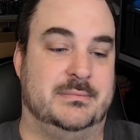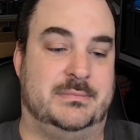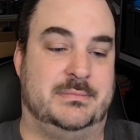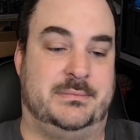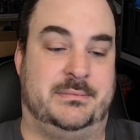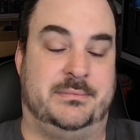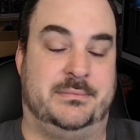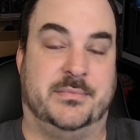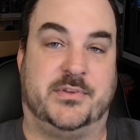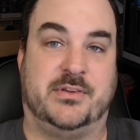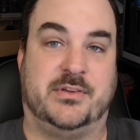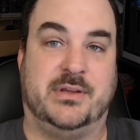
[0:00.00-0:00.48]

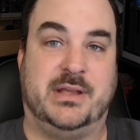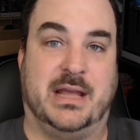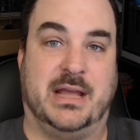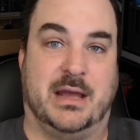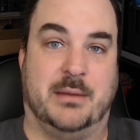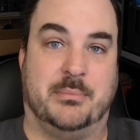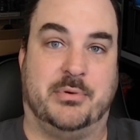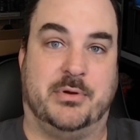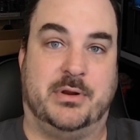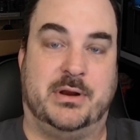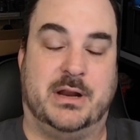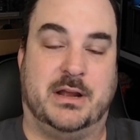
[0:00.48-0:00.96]
So yeah, I
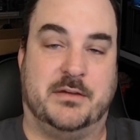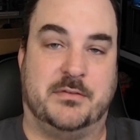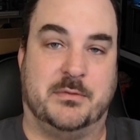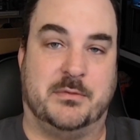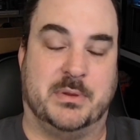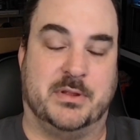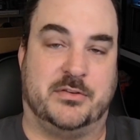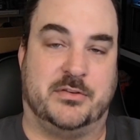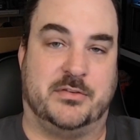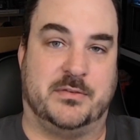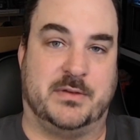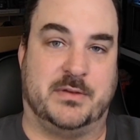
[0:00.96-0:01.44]
printed off a
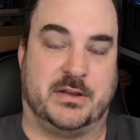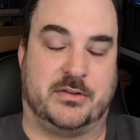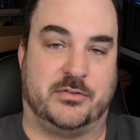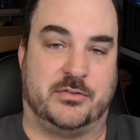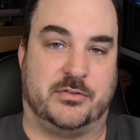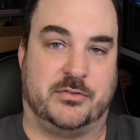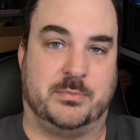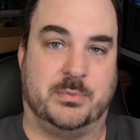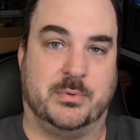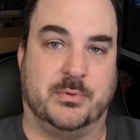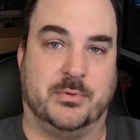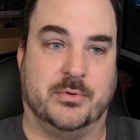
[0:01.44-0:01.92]
bunch of extra
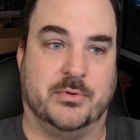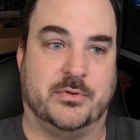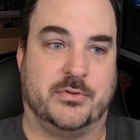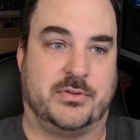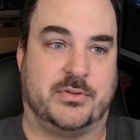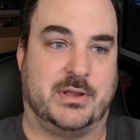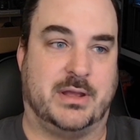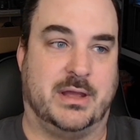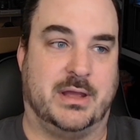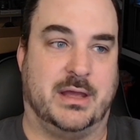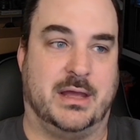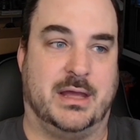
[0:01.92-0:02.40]

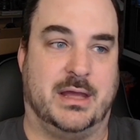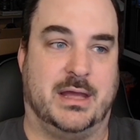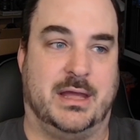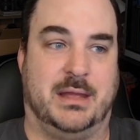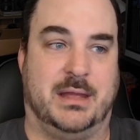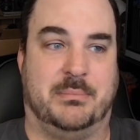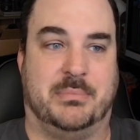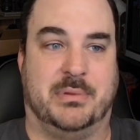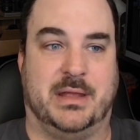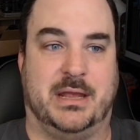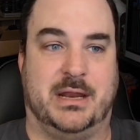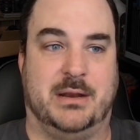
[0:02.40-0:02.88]
spools.
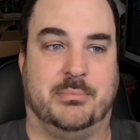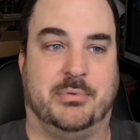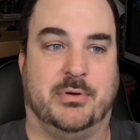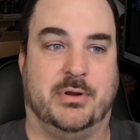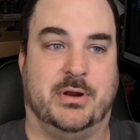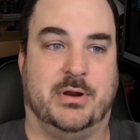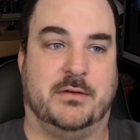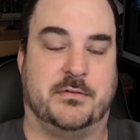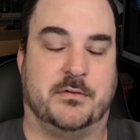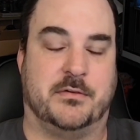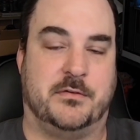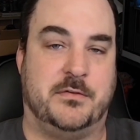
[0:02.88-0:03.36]
I plan to
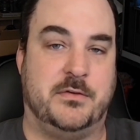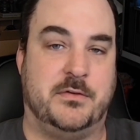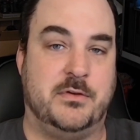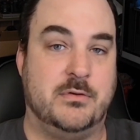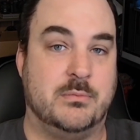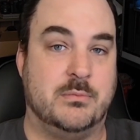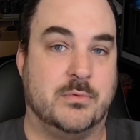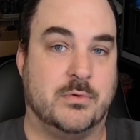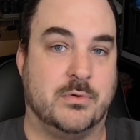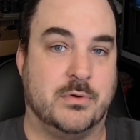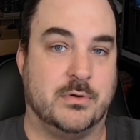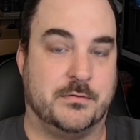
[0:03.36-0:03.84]
print off a
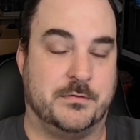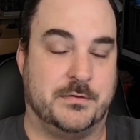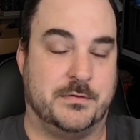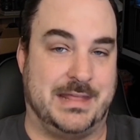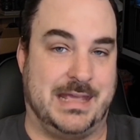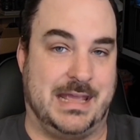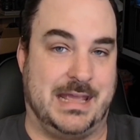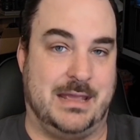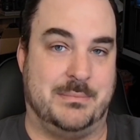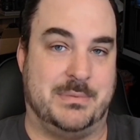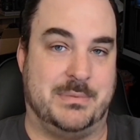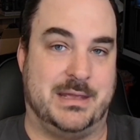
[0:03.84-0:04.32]
few more for
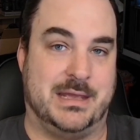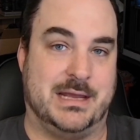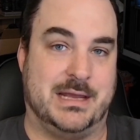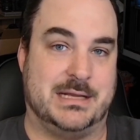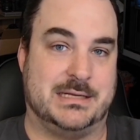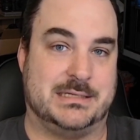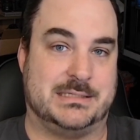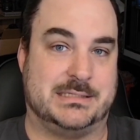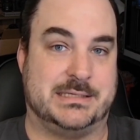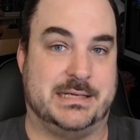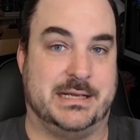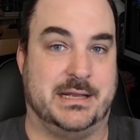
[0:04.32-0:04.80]
the
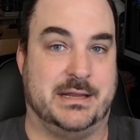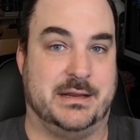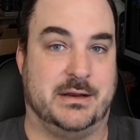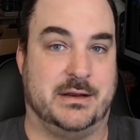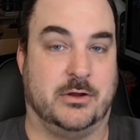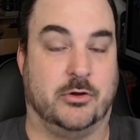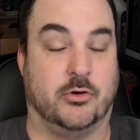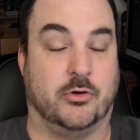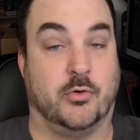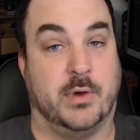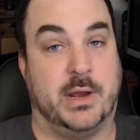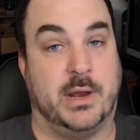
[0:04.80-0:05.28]
ABS in
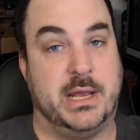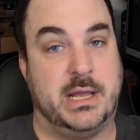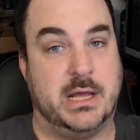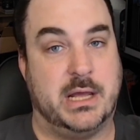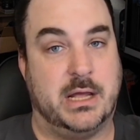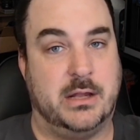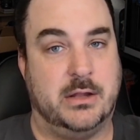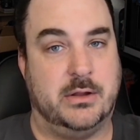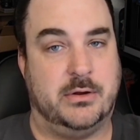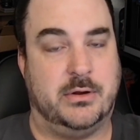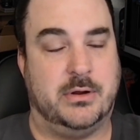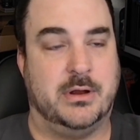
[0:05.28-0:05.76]
a gray
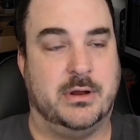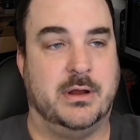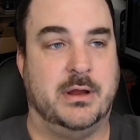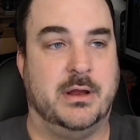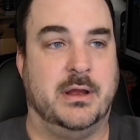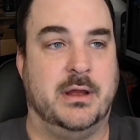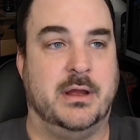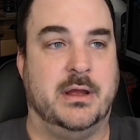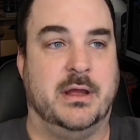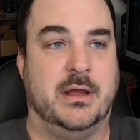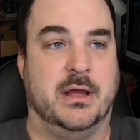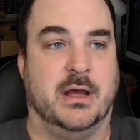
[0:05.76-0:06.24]
color,
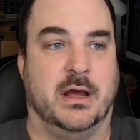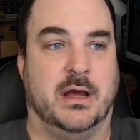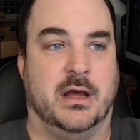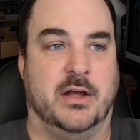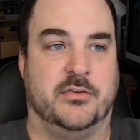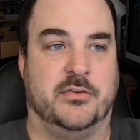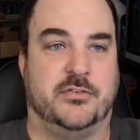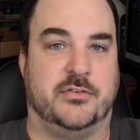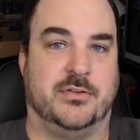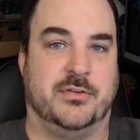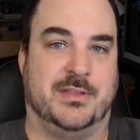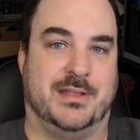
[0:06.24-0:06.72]

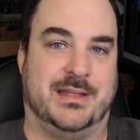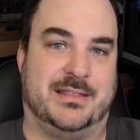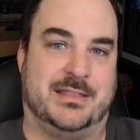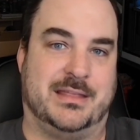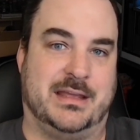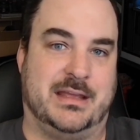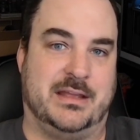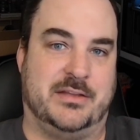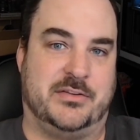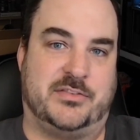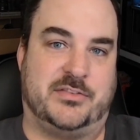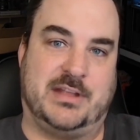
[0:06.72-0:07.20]
so that
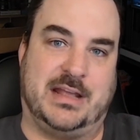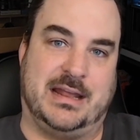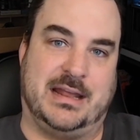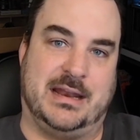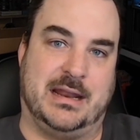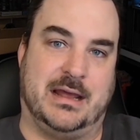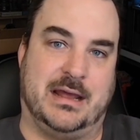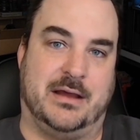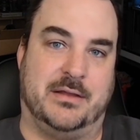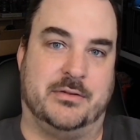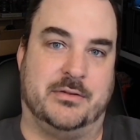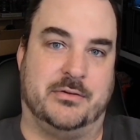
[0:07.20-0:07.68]
they
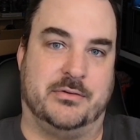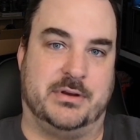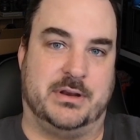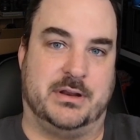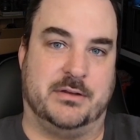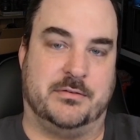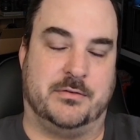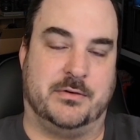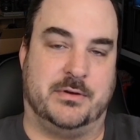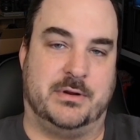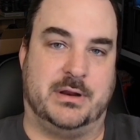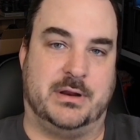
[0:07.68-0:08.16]
stand out and they're
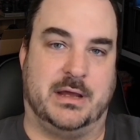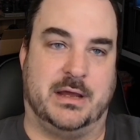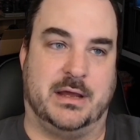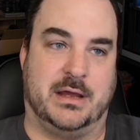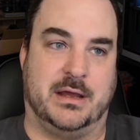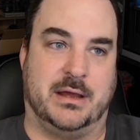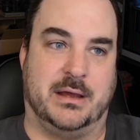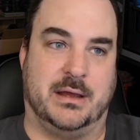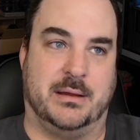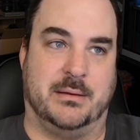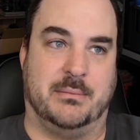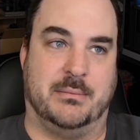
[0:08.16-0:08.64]
different.
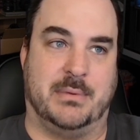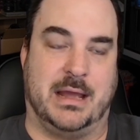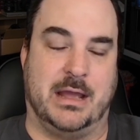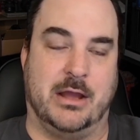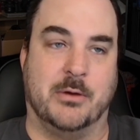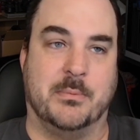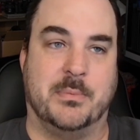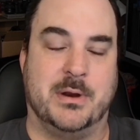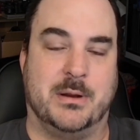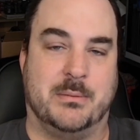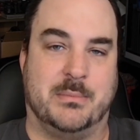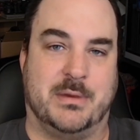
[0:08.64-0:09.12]
I
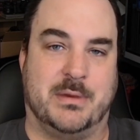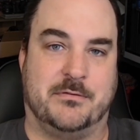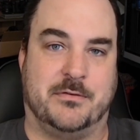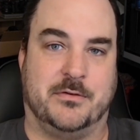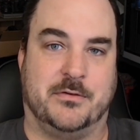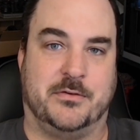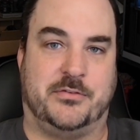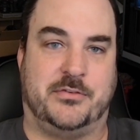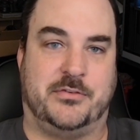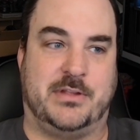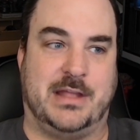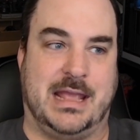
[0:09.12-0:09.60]
opened up my
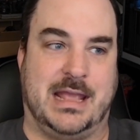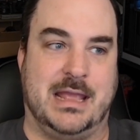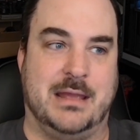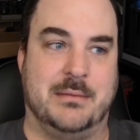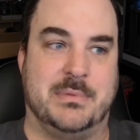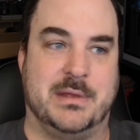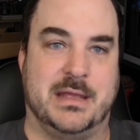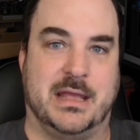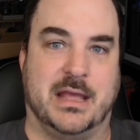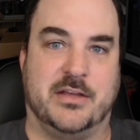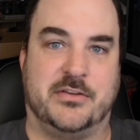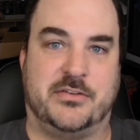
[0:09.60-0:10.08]
first
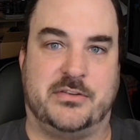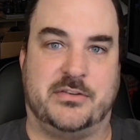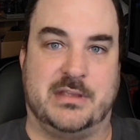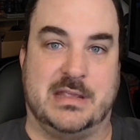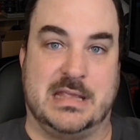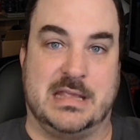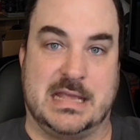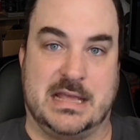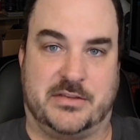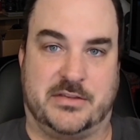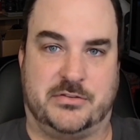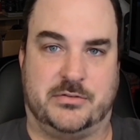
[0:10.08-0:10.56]
ABS
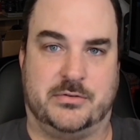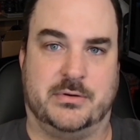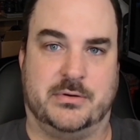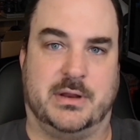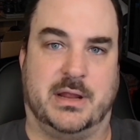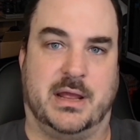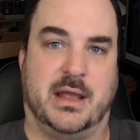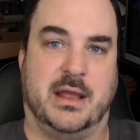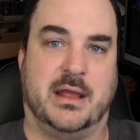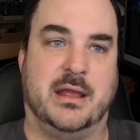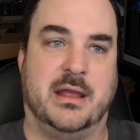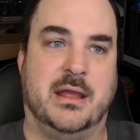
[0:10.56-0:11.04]

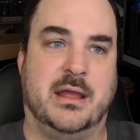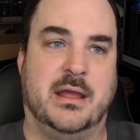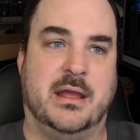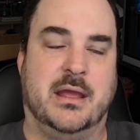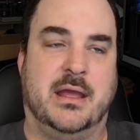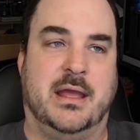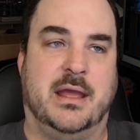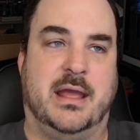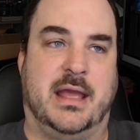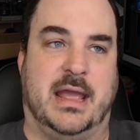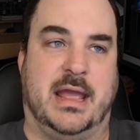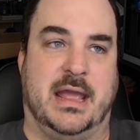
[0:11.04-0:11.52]
yesterday,
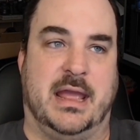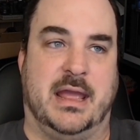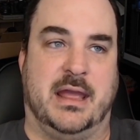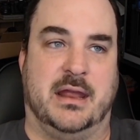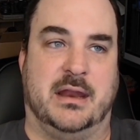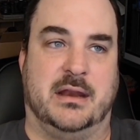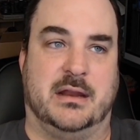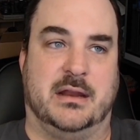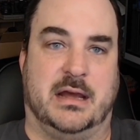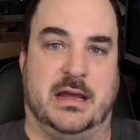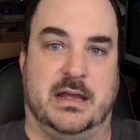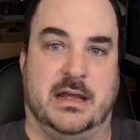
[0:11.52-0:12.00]

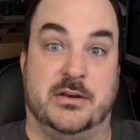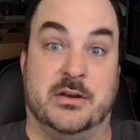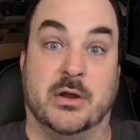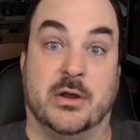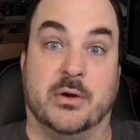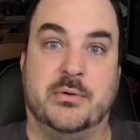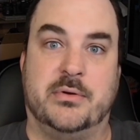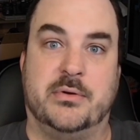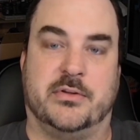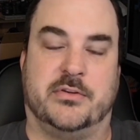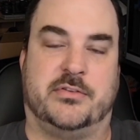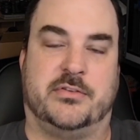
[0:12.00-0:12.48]
and I
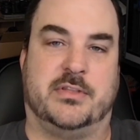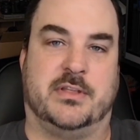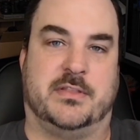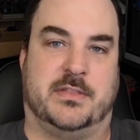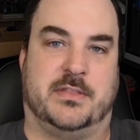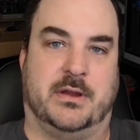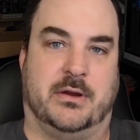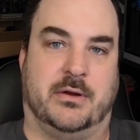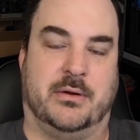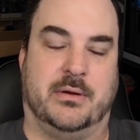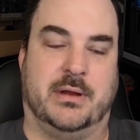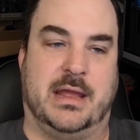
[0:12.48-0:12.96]
noticed that
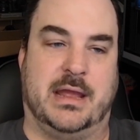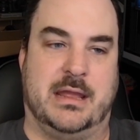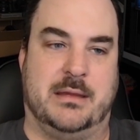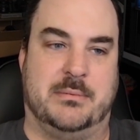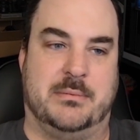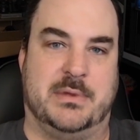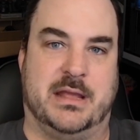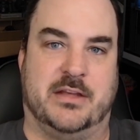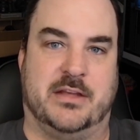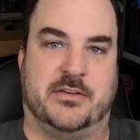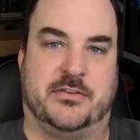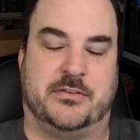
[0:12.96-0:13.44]
their
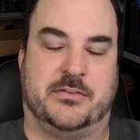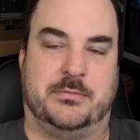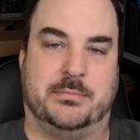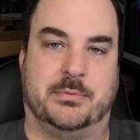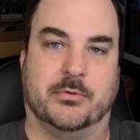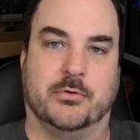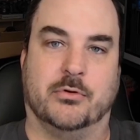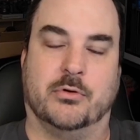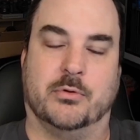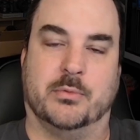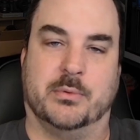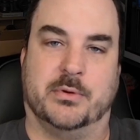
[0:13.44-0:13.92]
ABS
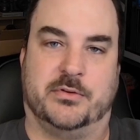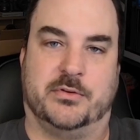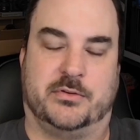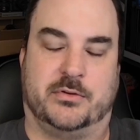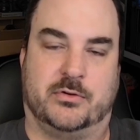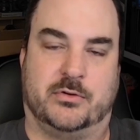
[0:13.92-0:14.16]
spool was